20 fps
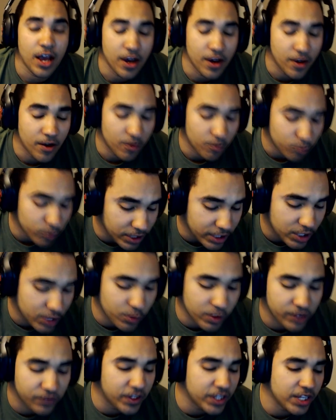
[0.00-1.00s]
a really
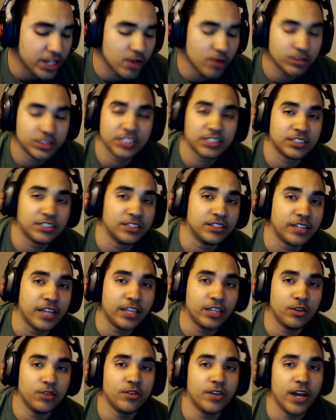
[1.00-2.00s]
quick video just to
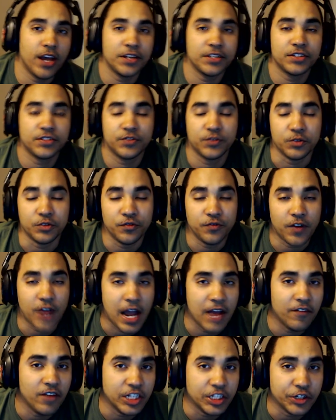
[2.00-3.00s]
thank you guys for
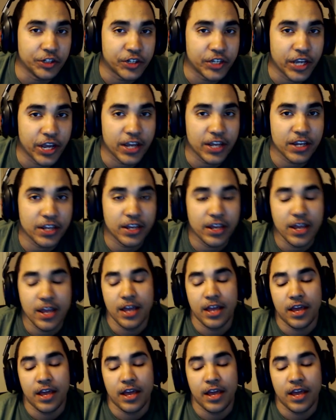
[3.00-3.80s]
five hundred K